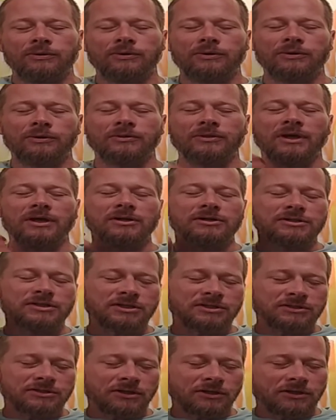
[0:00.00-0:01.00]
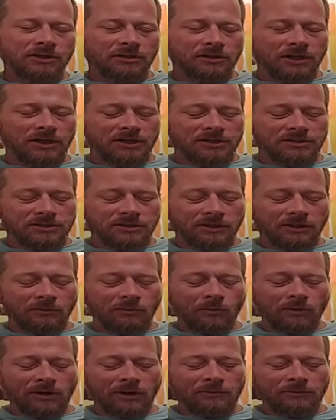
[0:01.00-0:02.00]
the energy circulates, and
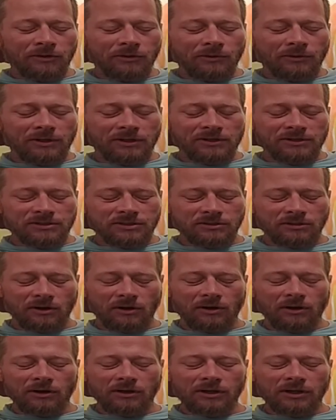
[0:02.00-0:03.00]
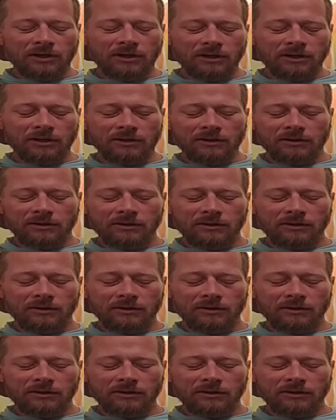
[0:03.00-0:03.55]
what I'm doing is targeting